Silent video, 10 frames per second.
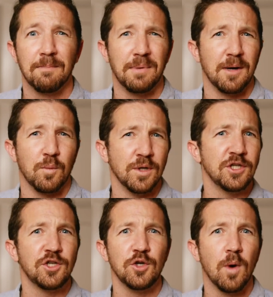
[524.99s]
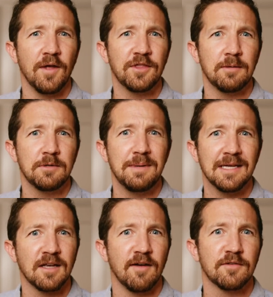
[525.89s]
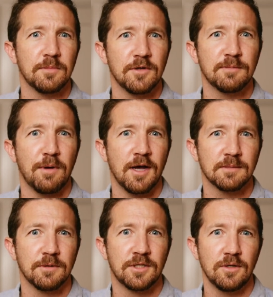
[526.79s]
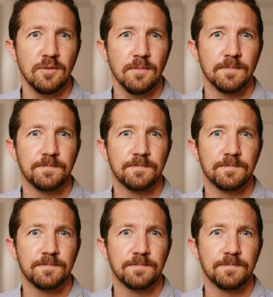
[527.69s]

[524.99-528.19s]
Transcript: but wouldn't you want them to be as comfortable as possible too?